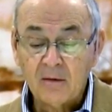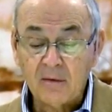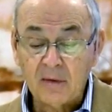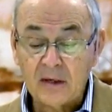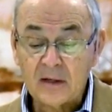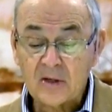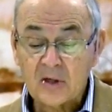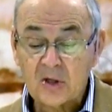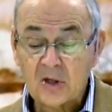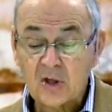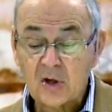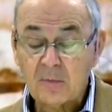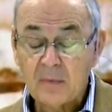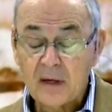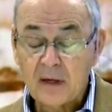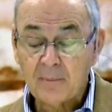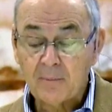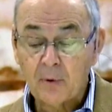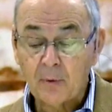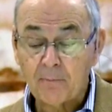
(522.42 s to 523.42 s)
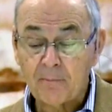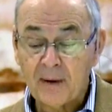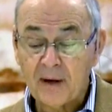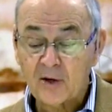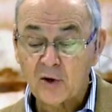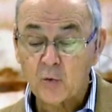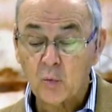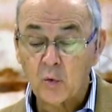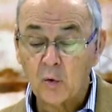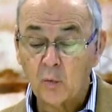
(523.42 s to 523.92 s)
This is to be a
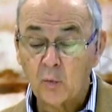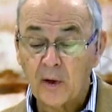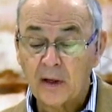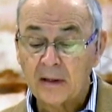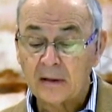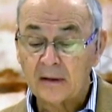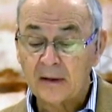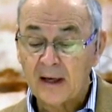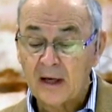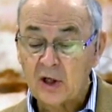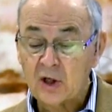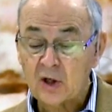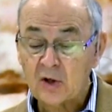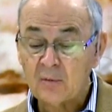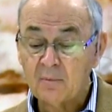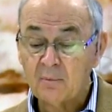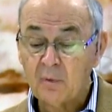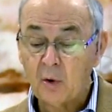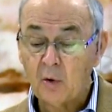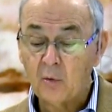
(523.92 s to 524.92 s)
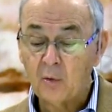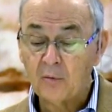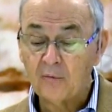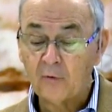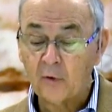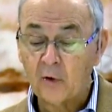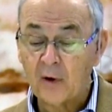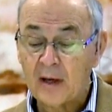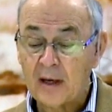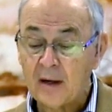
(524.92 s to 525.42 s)
perpetual regulation both
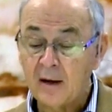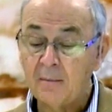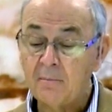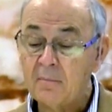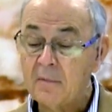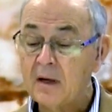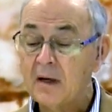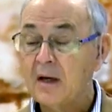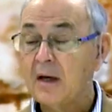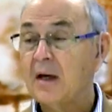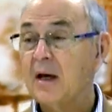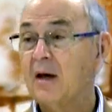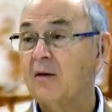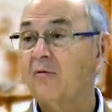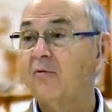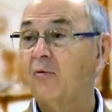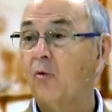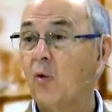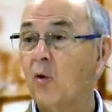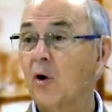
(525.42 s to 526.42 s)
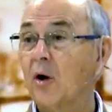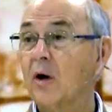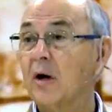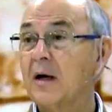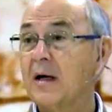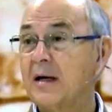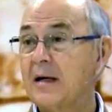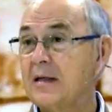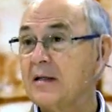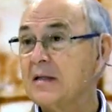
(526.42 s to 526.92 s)
for him and
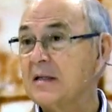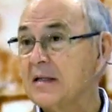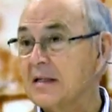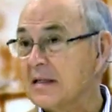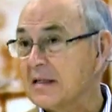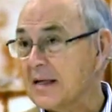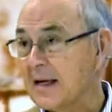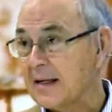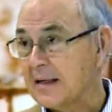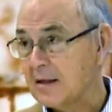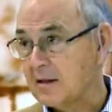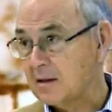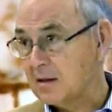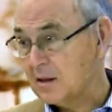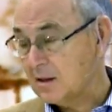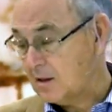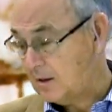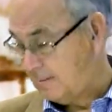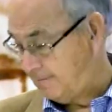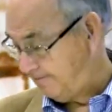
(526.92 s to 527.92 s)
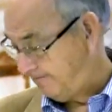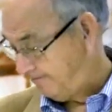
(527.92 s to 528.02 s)
for his descendants.